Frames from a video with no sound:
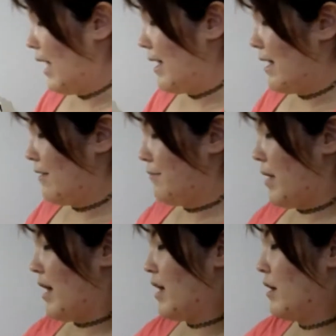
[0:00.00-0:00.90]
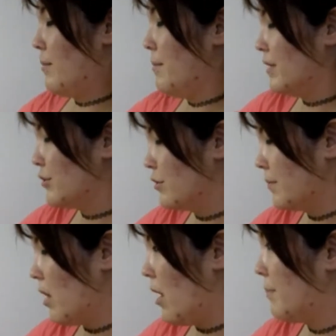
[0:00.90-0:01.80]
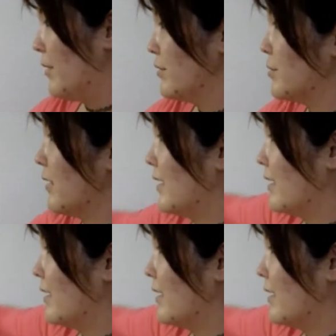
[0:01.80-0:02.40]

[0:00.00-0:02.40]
I have my mushroom compost right